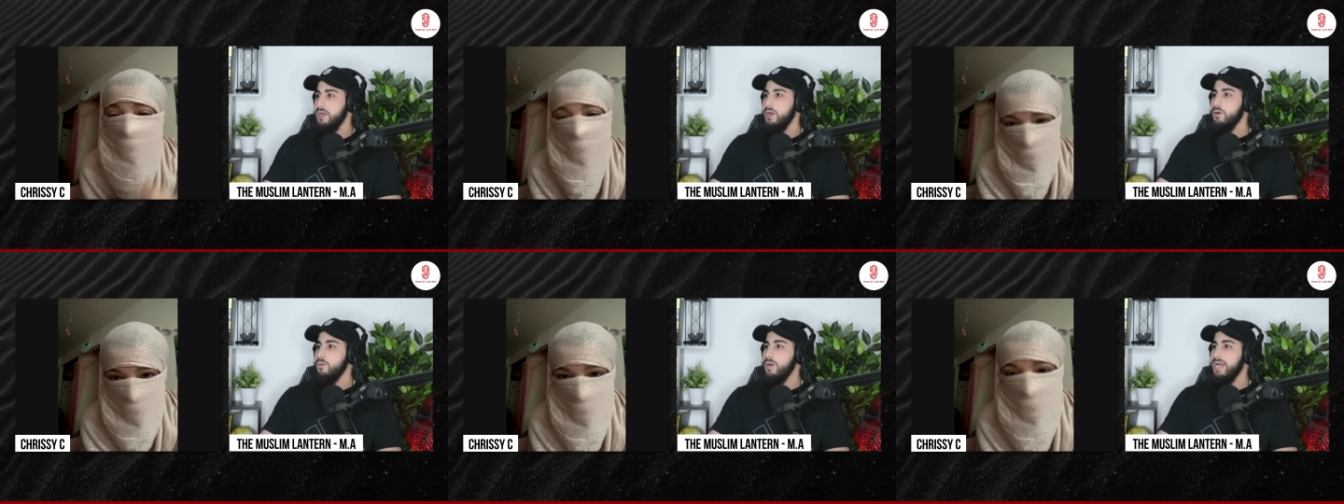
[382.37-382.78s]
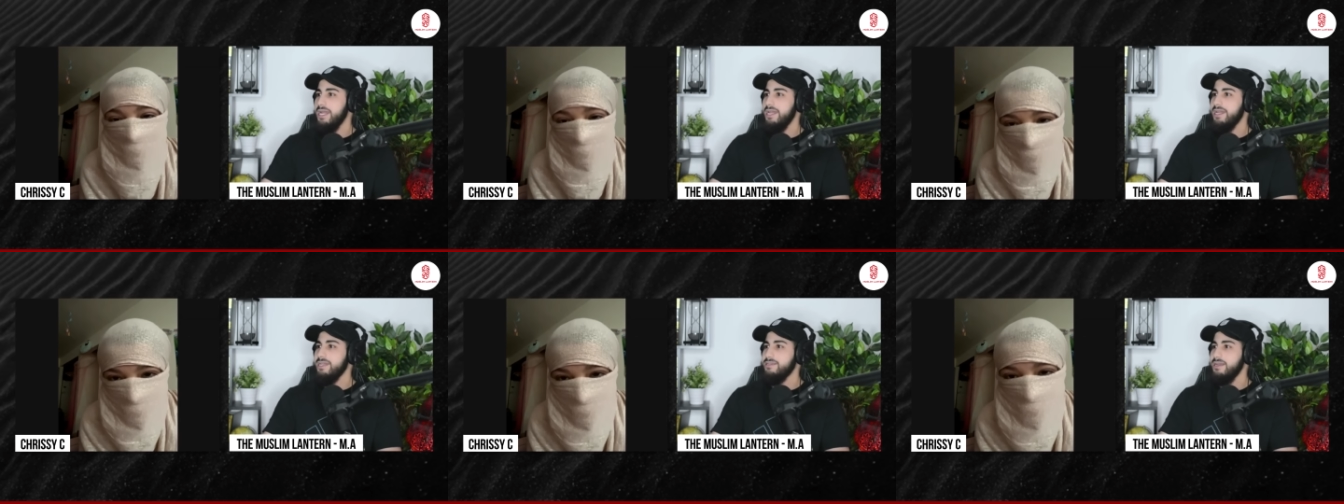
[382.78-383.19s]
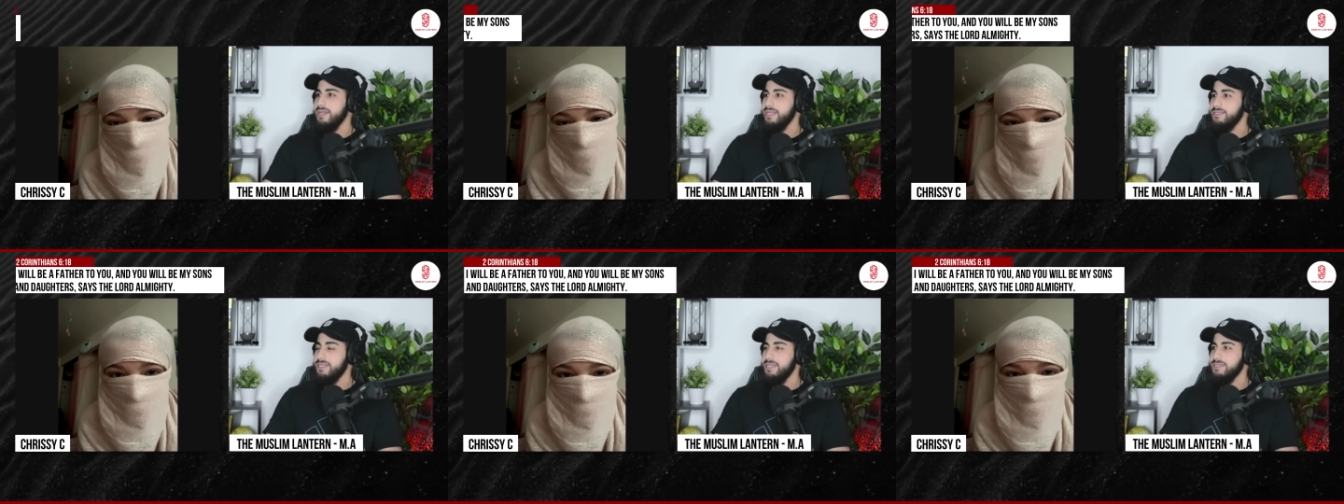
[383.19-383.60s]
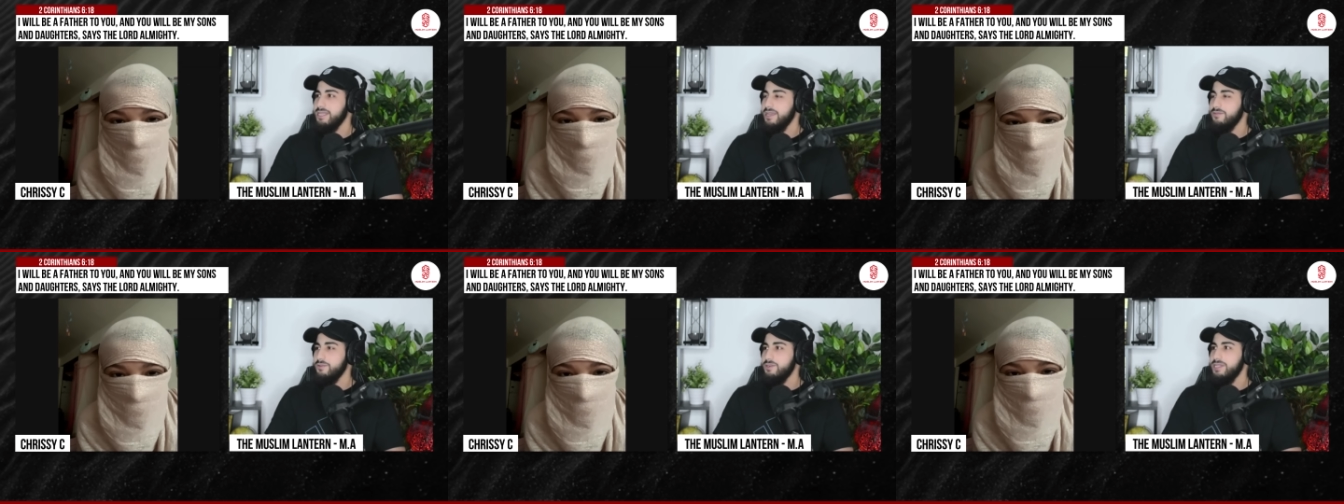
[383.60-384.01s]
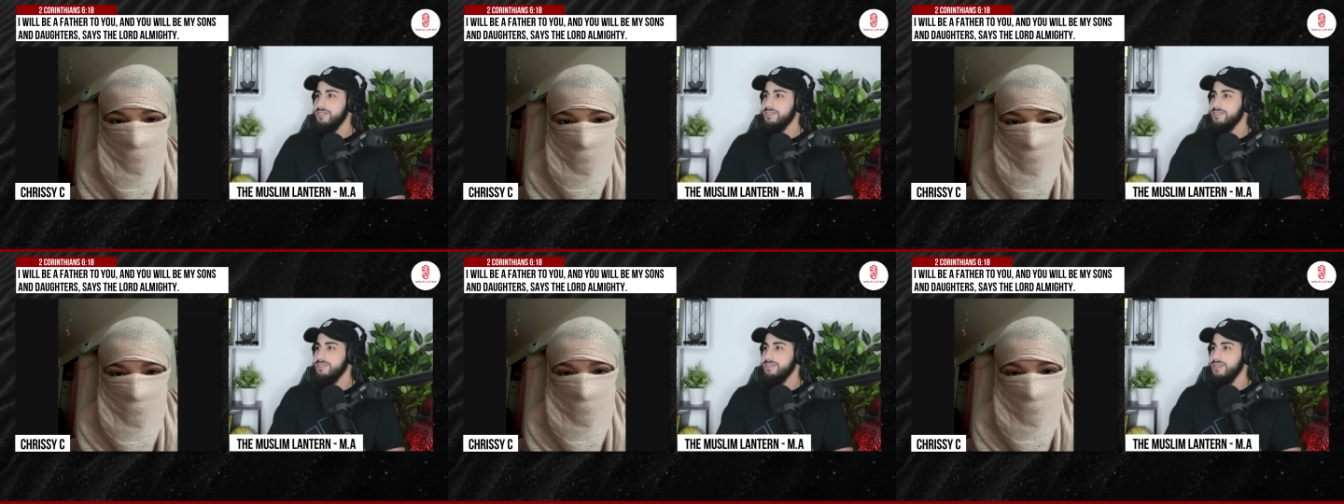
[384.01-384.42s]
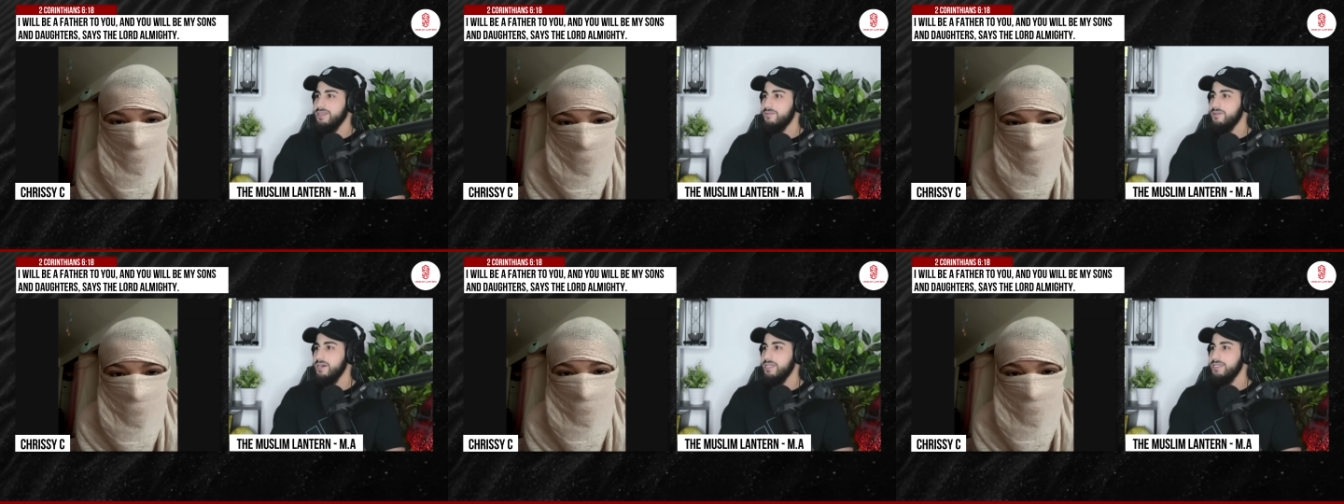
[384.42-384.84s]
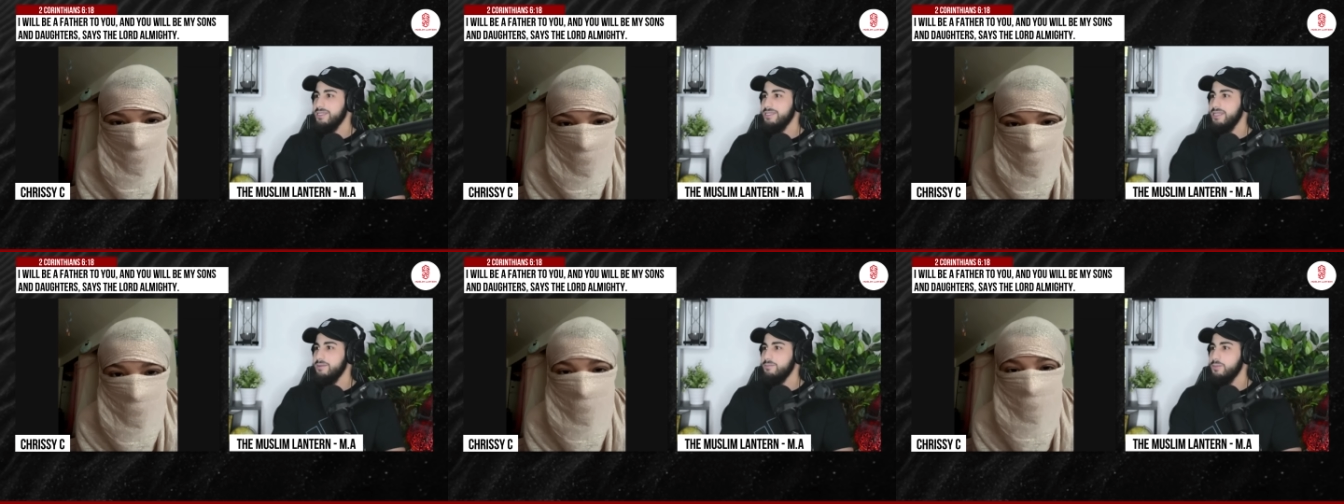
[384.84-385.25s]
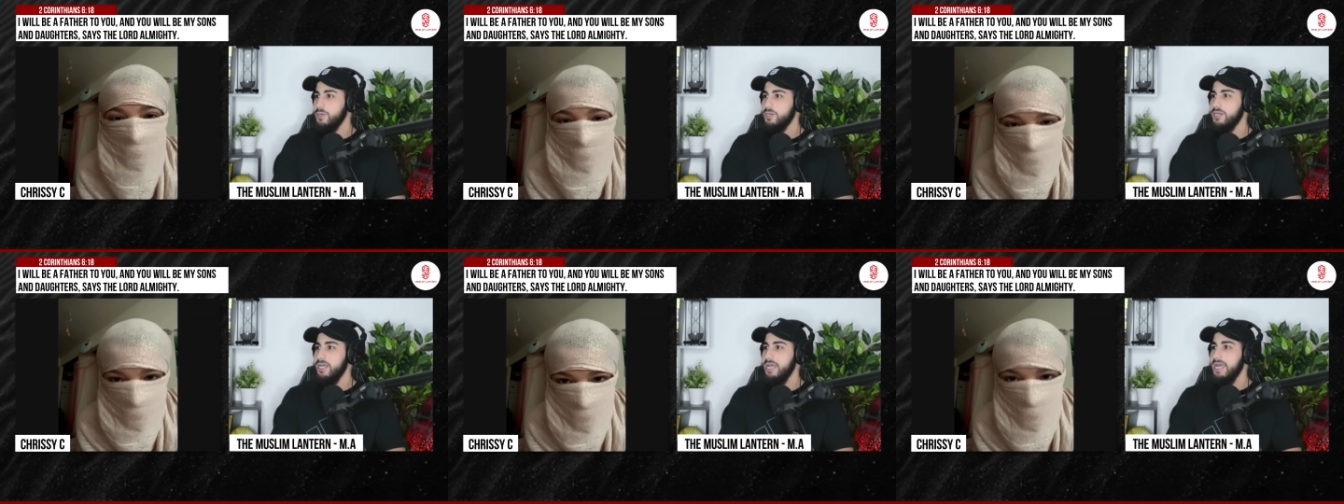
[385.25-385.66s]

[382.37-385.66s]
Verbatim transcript: while it literally says that everyone else is the son of God in the same book.